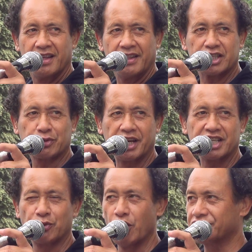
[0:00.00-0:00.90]
That's what
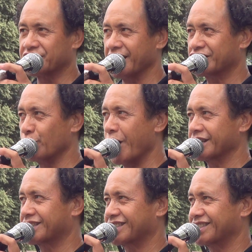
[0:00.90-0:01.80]
His Word says to
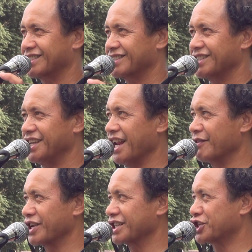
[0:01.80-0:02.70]
us. He
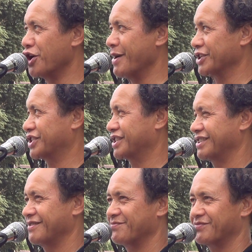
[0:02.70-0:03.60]
loved us so much.
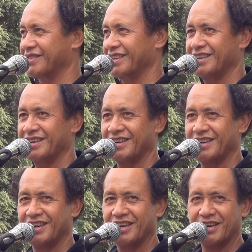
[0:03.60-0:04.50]

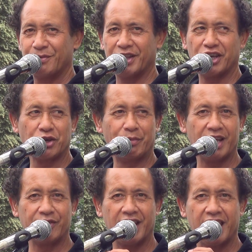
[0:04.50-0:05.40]
Whether you
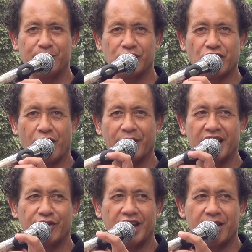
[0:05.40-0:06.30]
believe in Him, you don't
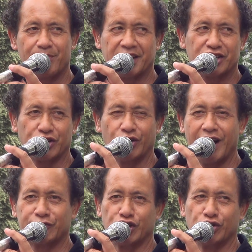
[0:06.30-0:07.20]
believe in Him, but He still
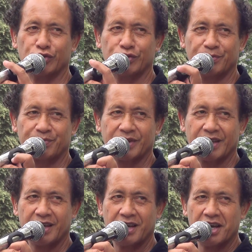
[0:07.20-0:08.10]
loves you.
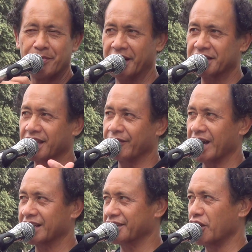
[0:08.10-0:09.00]
But He's giving
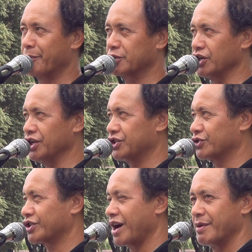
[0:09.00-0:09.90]
us an opportunity
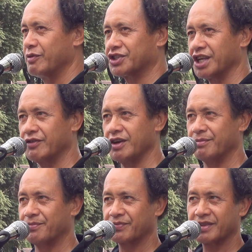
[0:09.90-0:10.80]
to come and receive Him